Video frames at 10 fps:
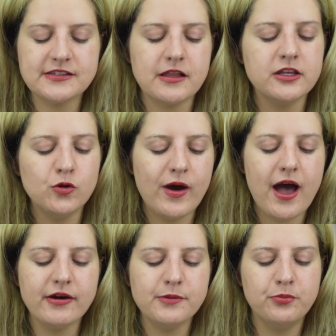You know
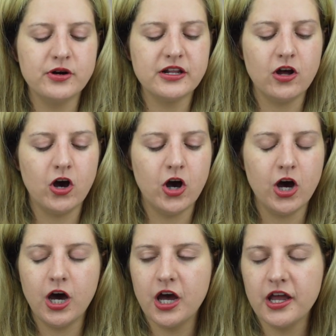what, I'm gonna put it
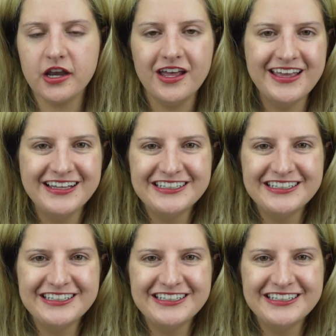on.